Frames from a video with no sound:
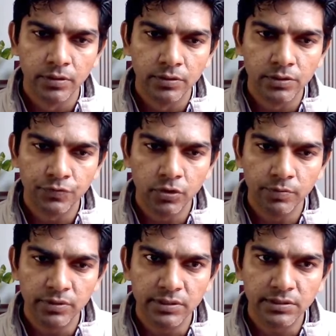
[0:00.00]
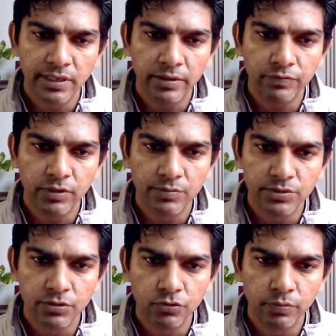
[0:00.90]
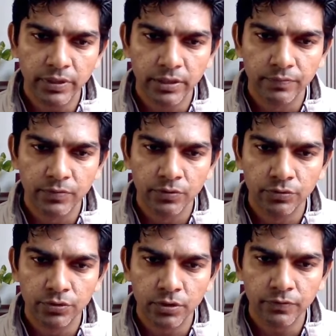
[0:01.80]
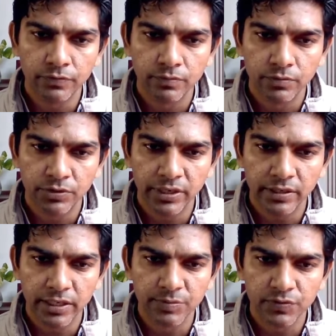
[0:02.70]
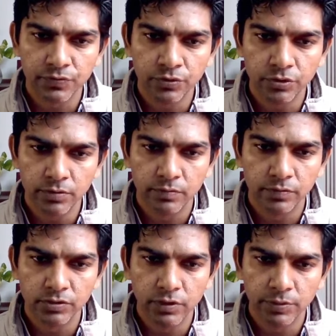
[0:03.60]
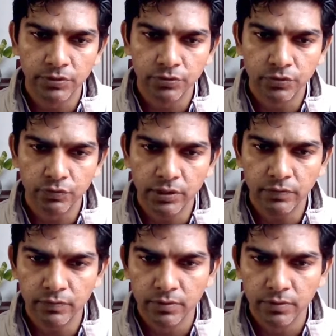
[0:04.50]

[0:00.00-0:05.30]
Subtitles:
So from this F comes out to be root of 3 times 4, which will be root 12.